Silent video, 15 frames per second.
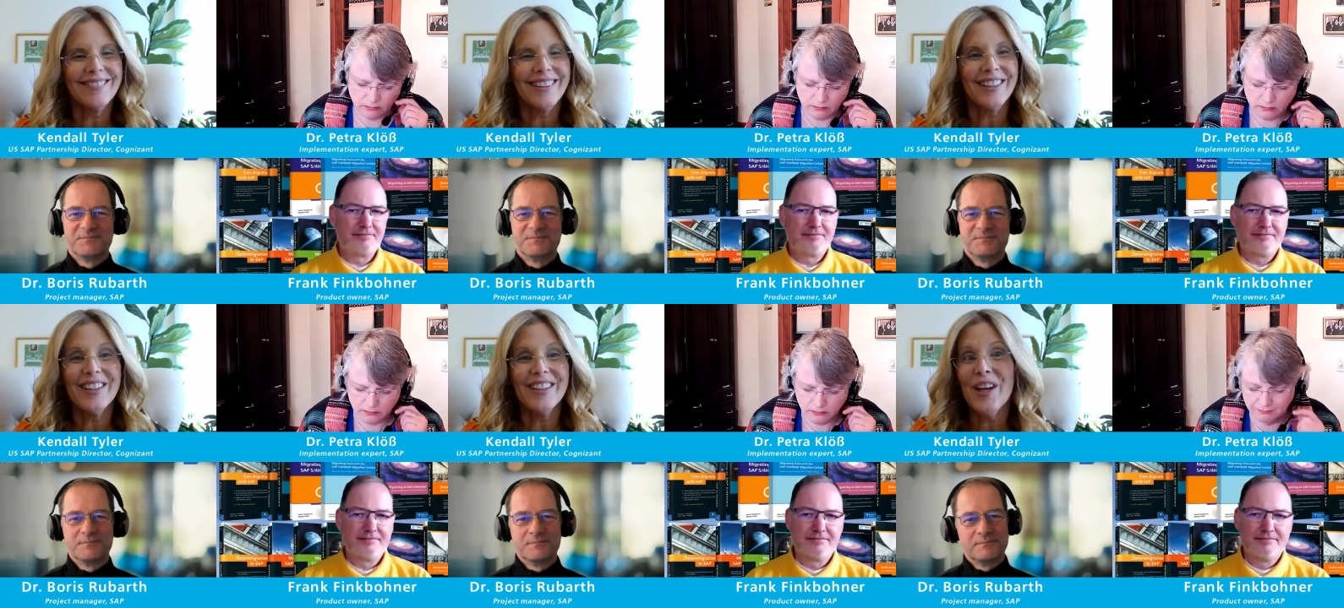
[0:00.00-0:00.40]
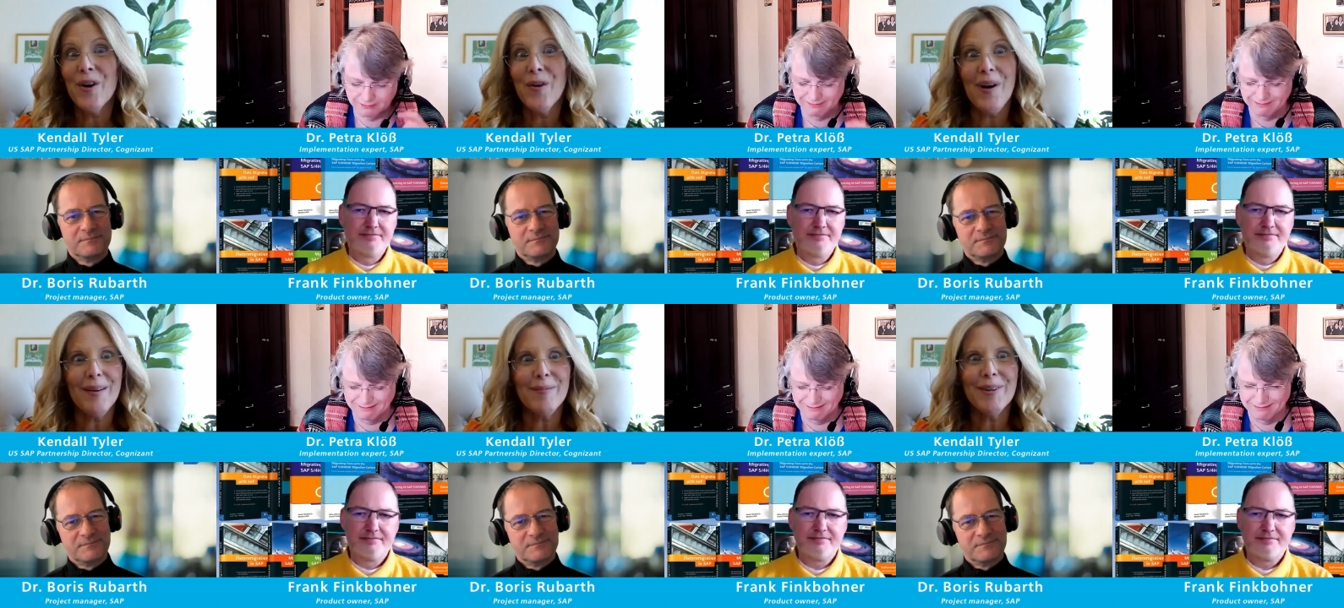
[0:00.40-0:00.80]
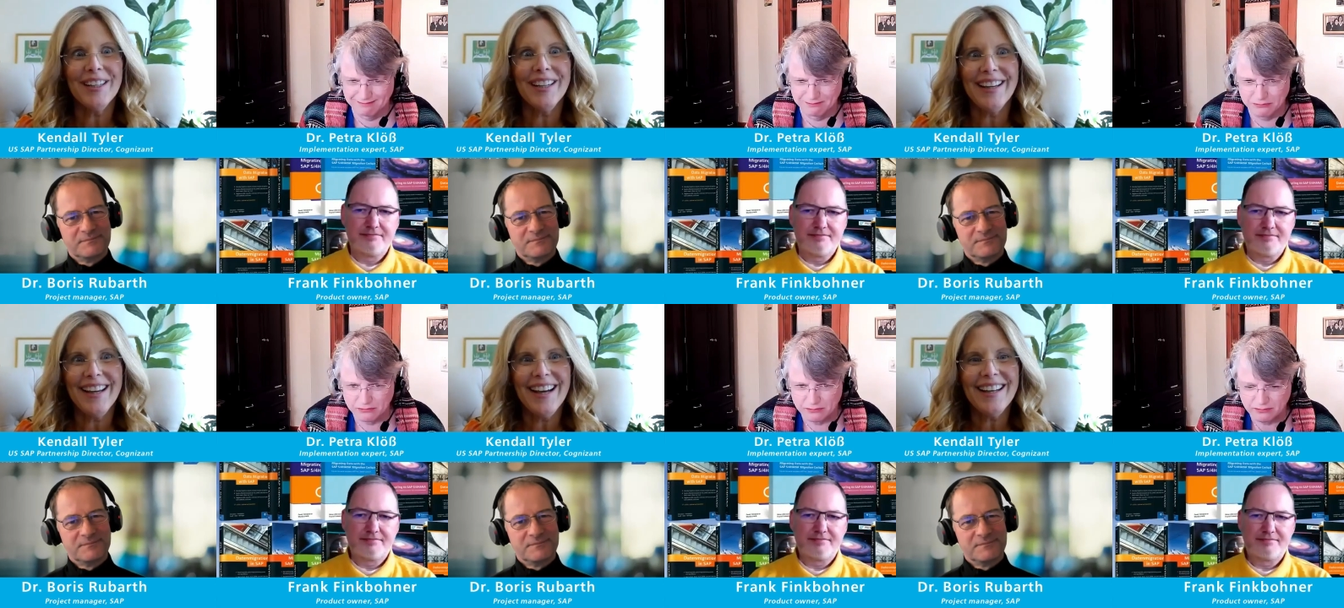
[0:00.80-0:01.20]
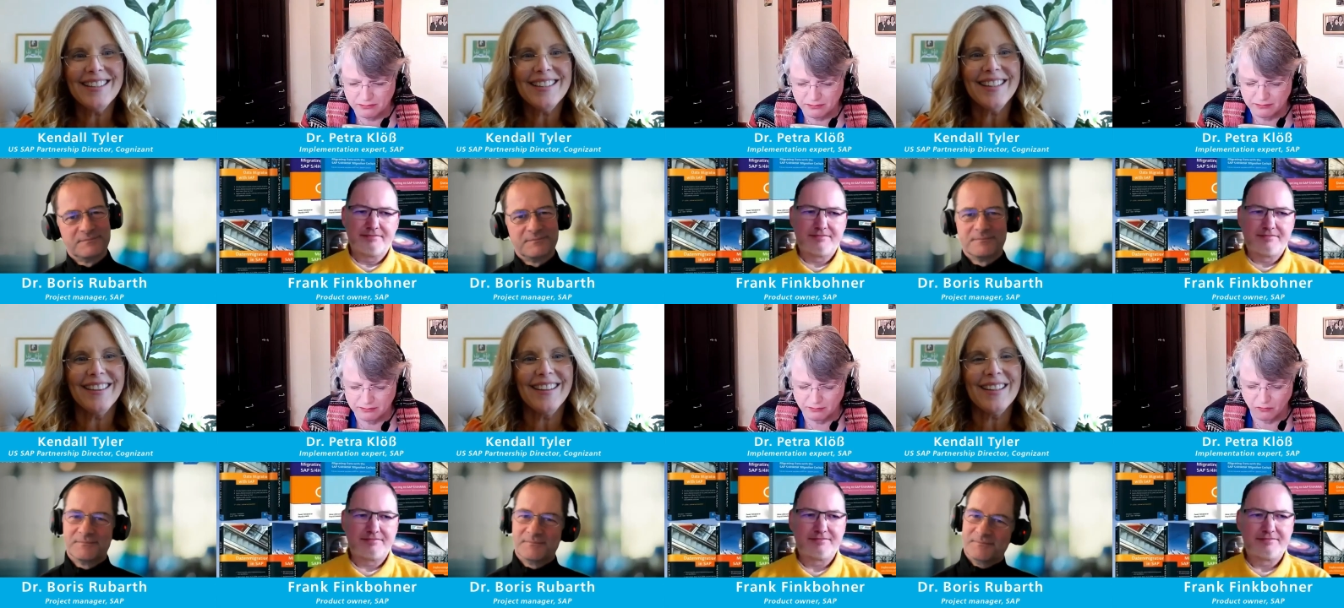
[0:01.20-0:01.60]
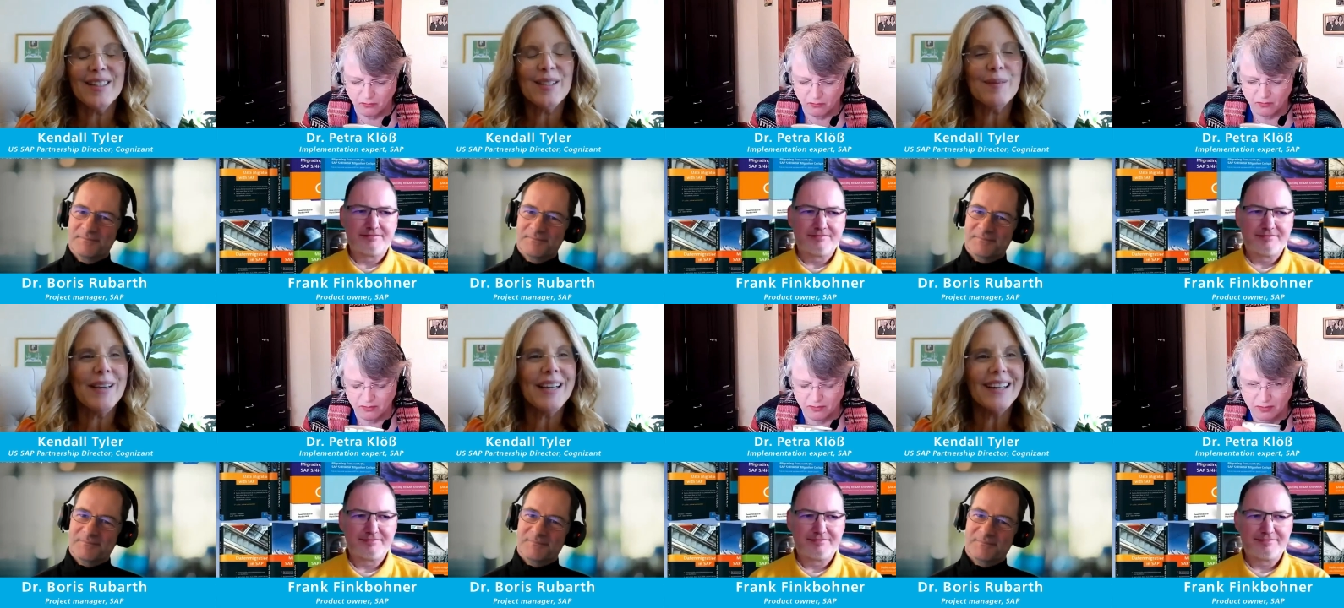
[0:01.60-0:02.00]
Speaker 1: know I'm going to ask
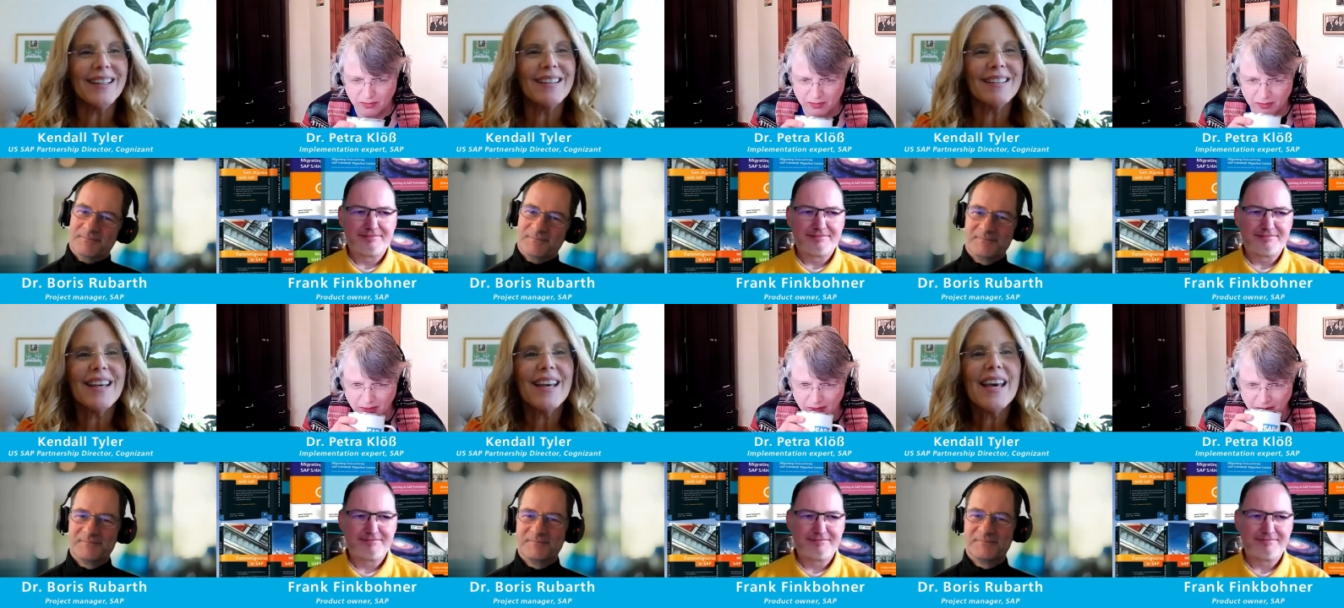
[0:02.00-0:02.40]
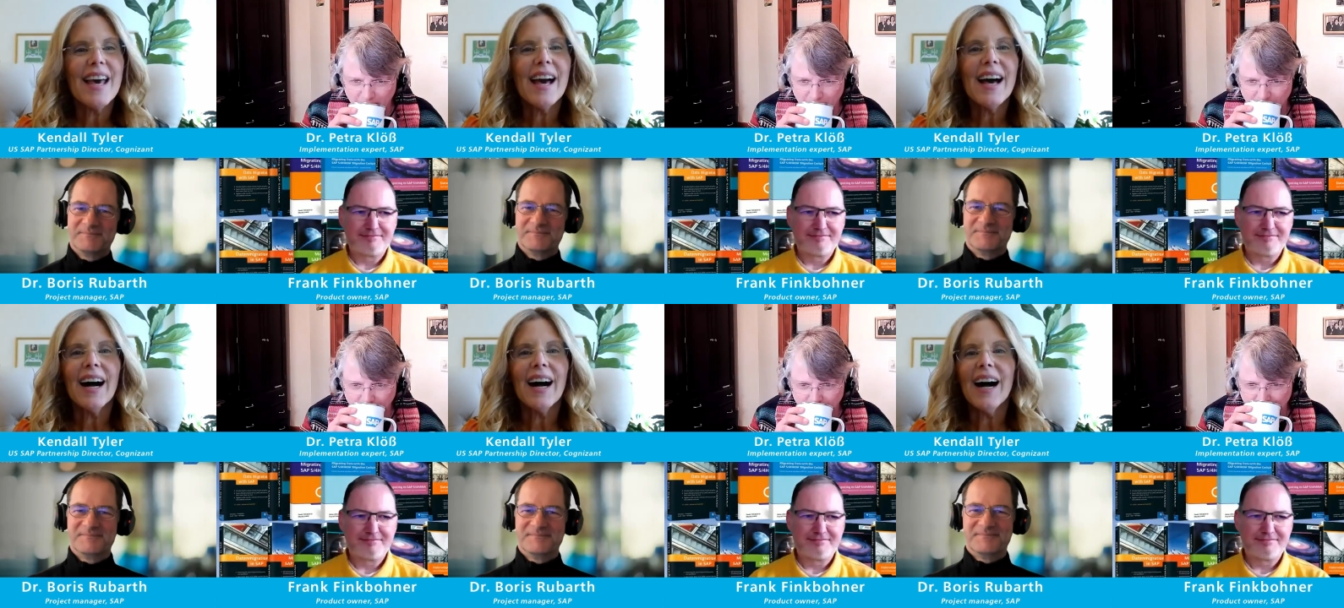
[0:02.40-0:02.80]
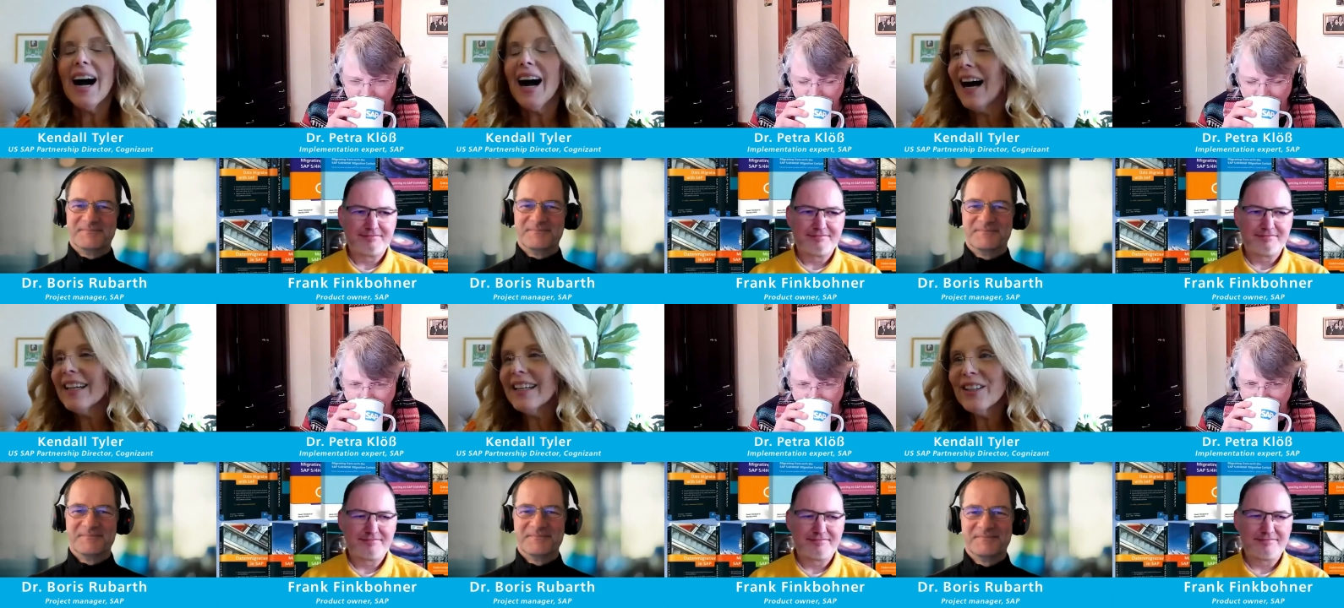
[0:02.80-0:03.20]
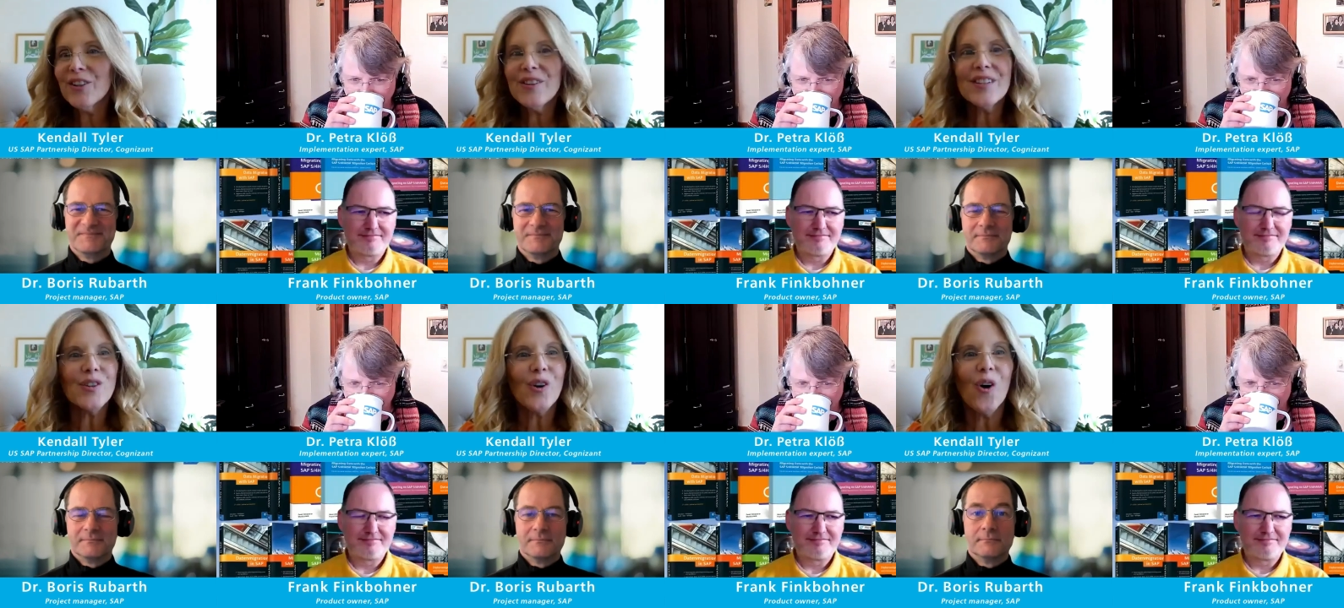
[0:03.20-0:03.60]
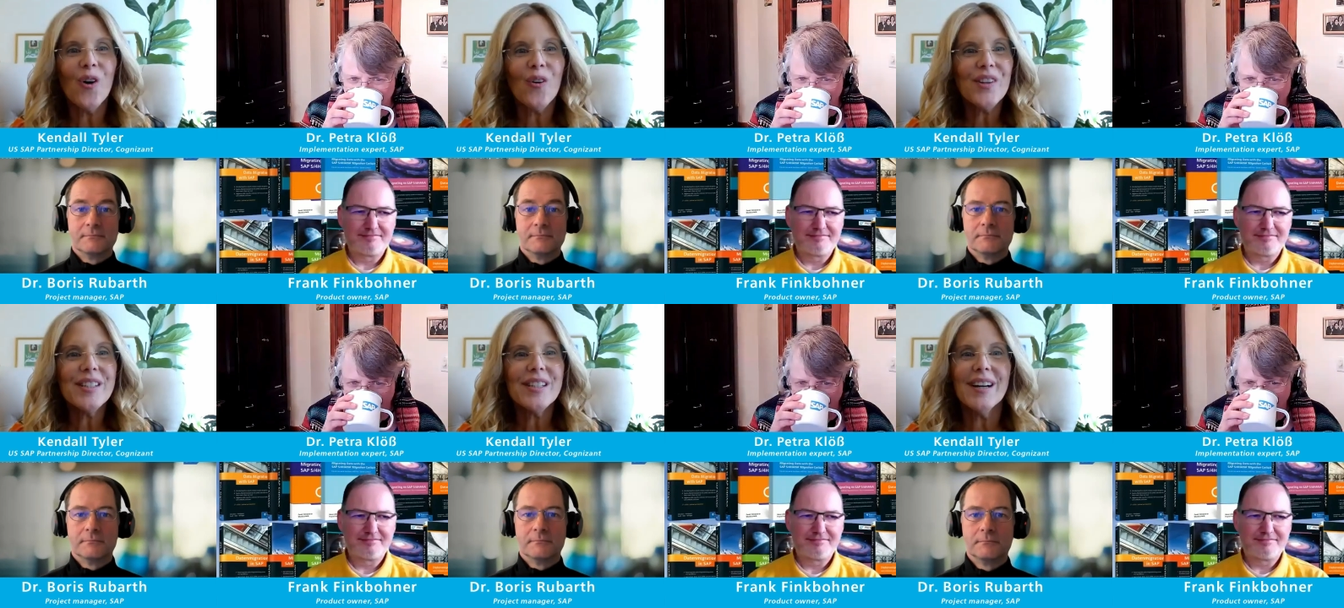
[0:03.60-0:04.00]
this because I hear this
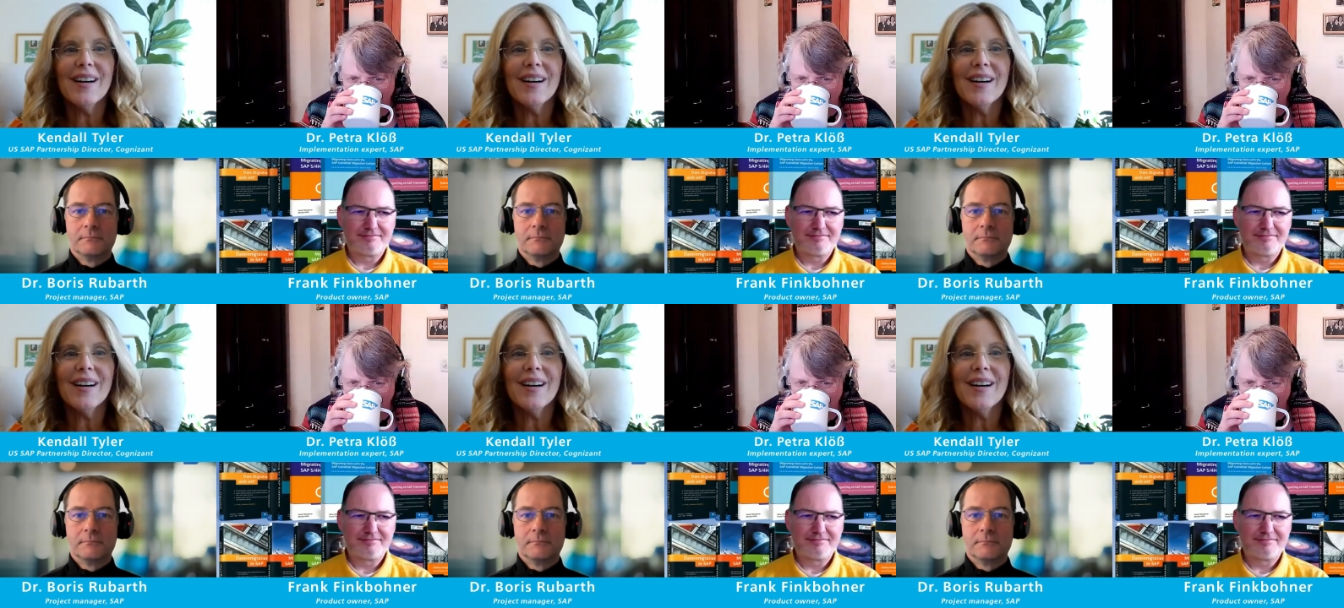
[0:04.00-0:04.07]
all the